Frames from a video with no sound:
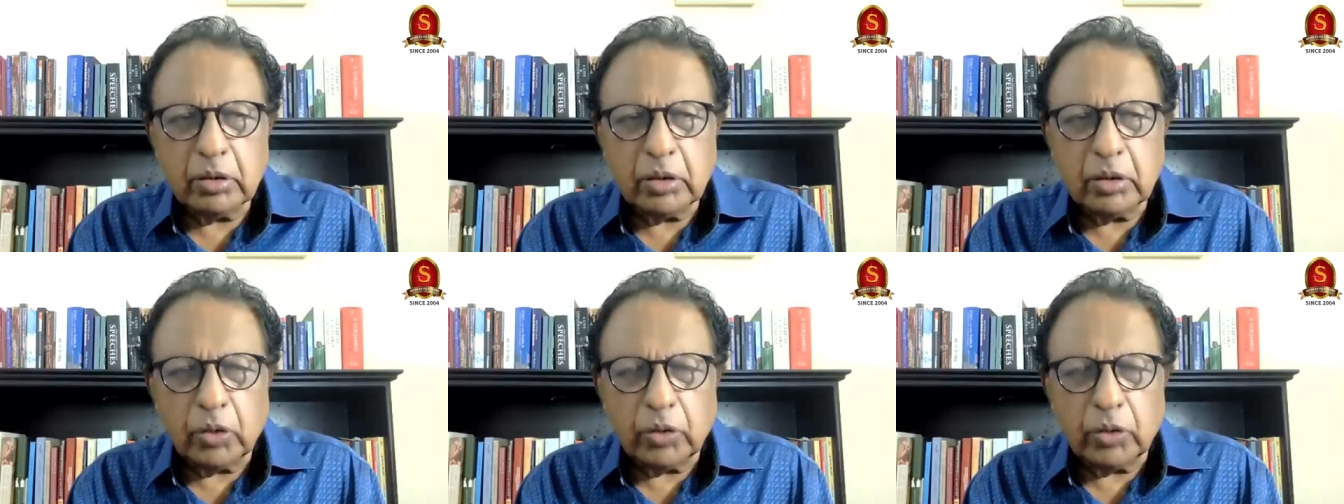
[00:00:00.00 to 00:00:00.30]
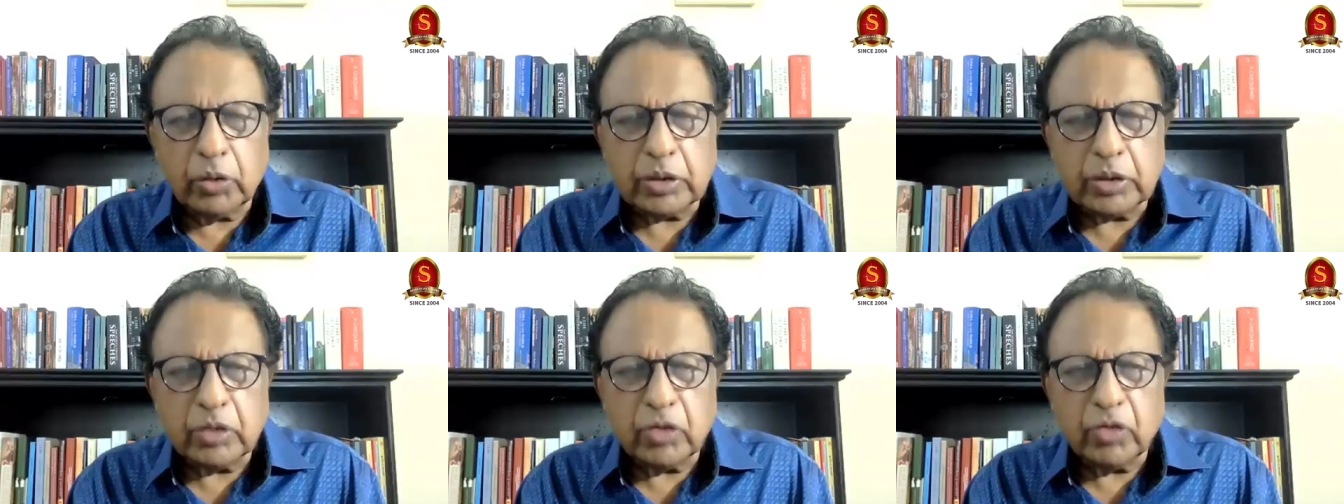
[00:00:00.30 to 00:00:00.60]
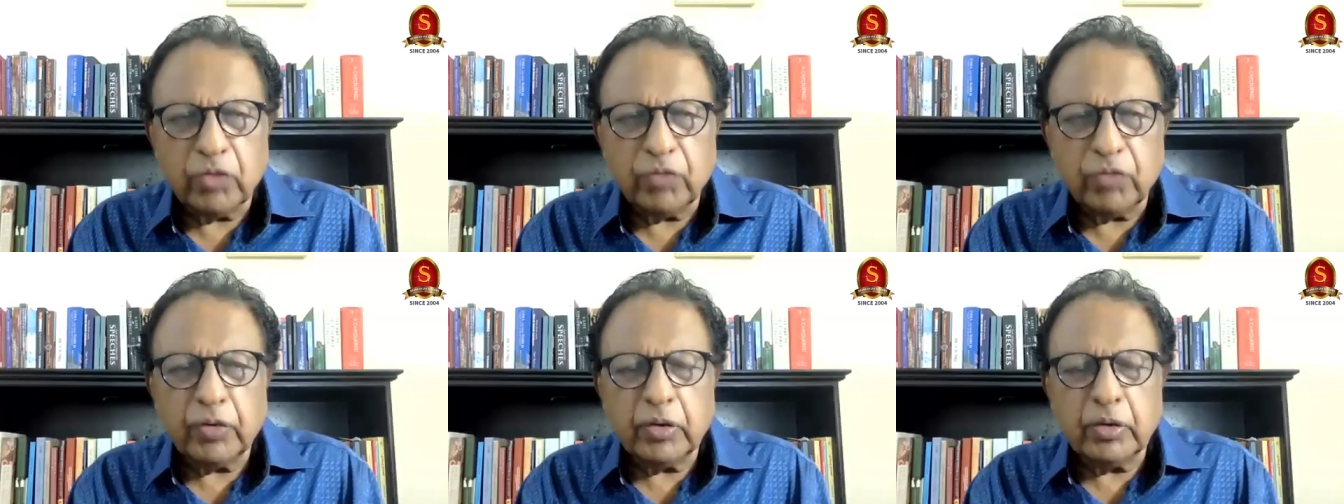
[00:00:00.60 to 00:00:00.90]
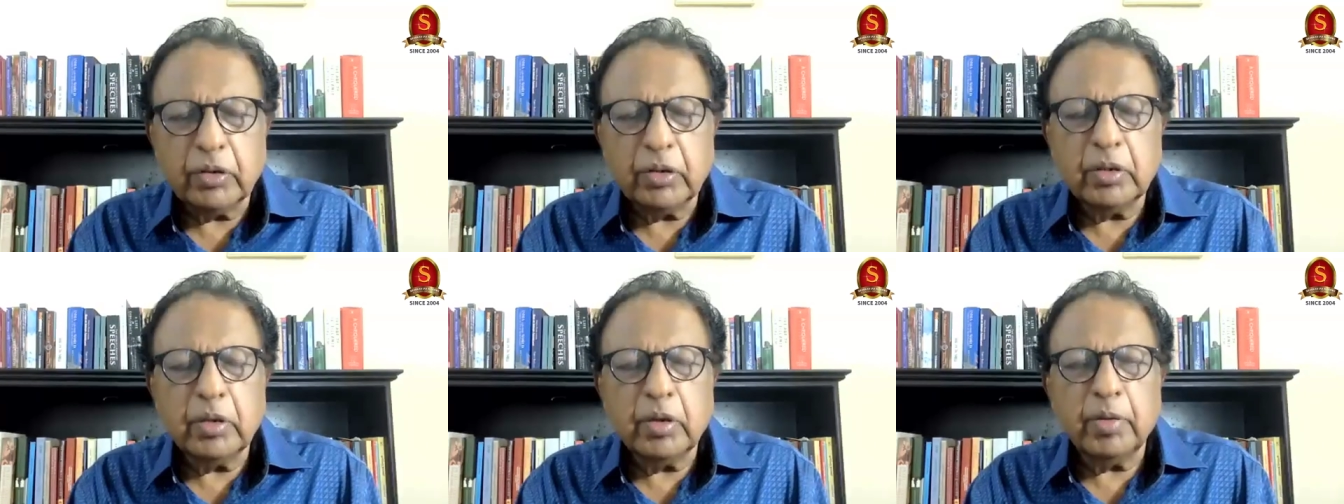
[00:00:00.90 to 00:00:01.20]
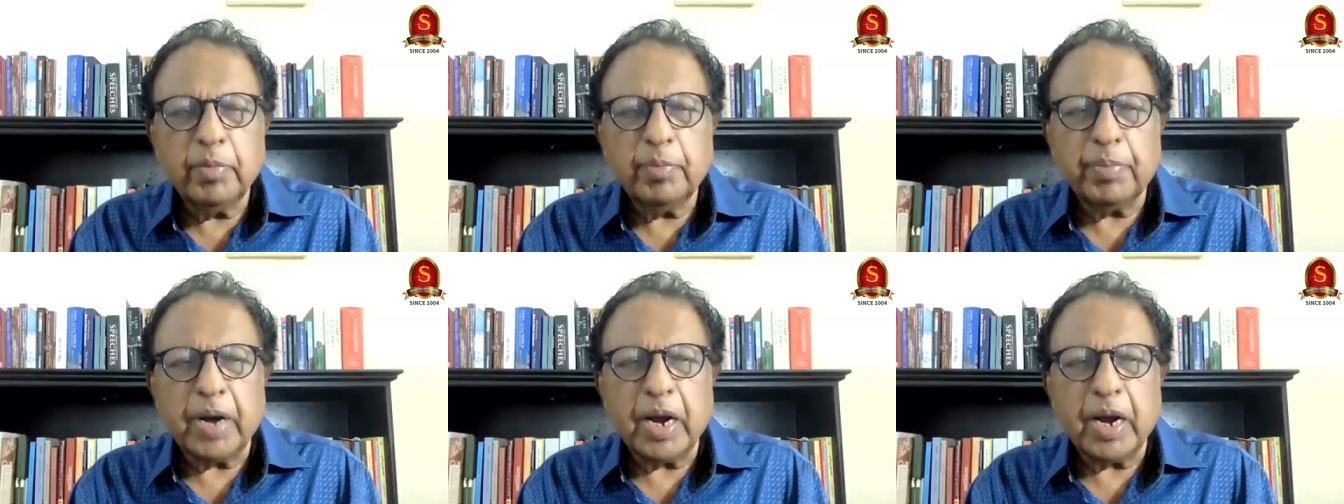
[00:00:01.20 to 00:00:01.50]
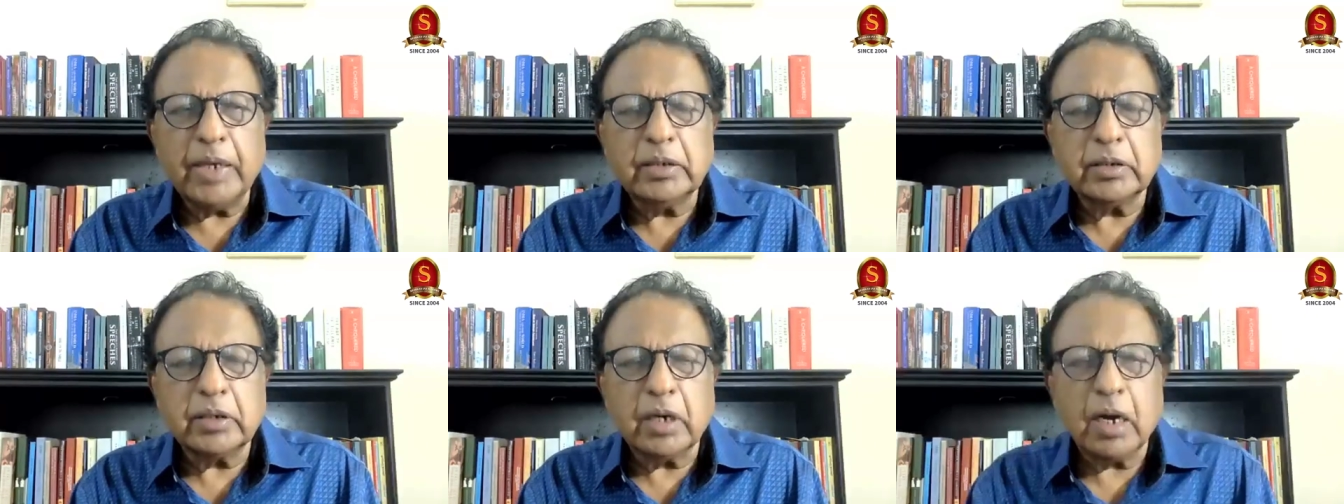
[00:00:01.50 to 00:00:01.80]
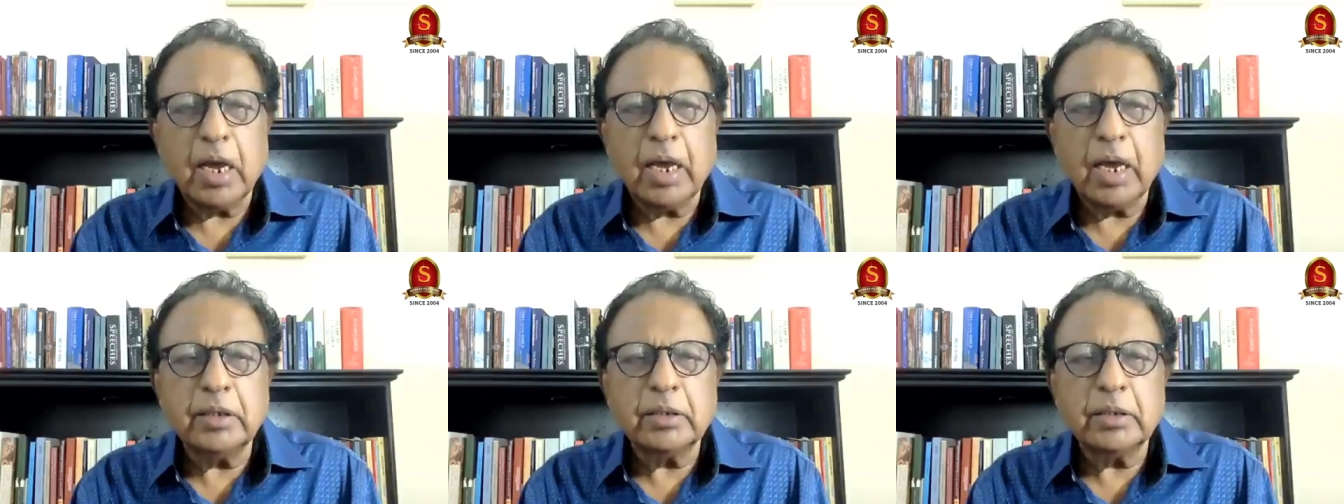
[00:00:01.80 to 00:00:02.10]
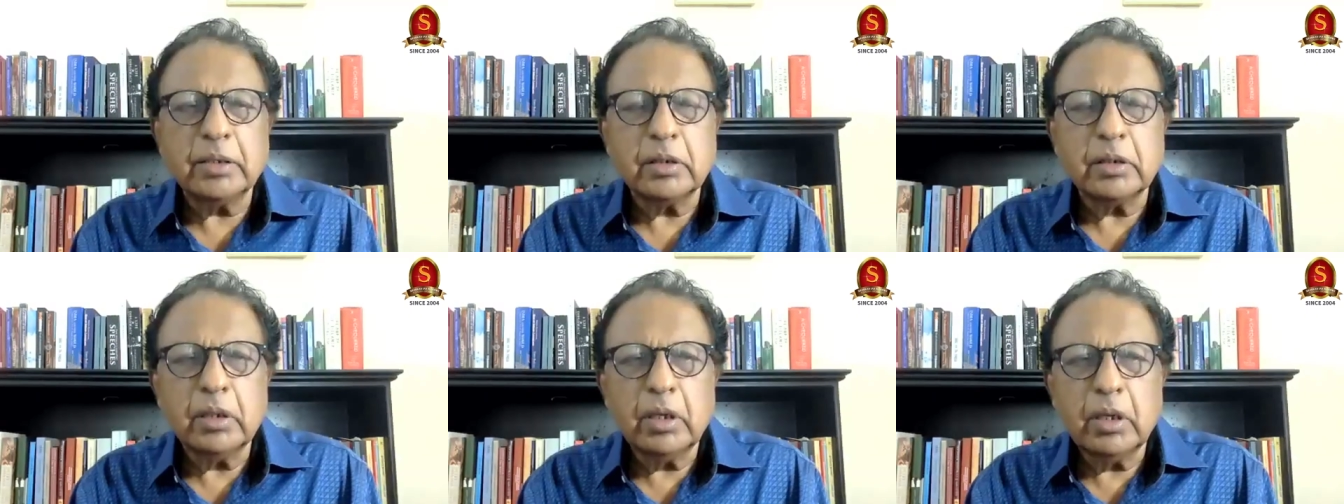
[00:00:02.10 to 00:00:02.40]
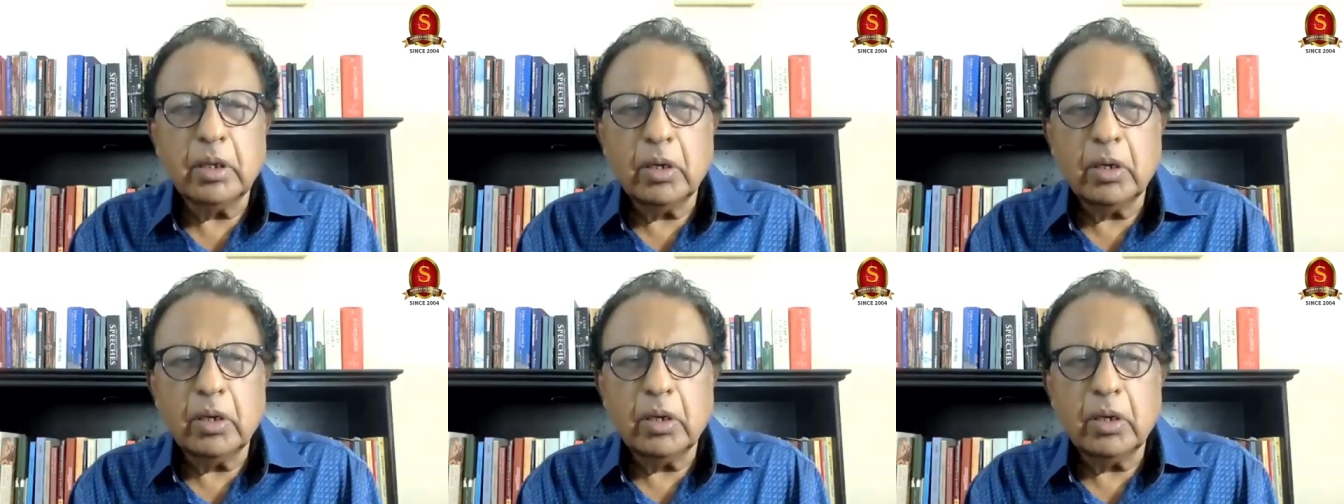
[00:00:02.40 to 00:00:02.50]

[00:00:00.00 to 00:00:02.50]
the question of price rise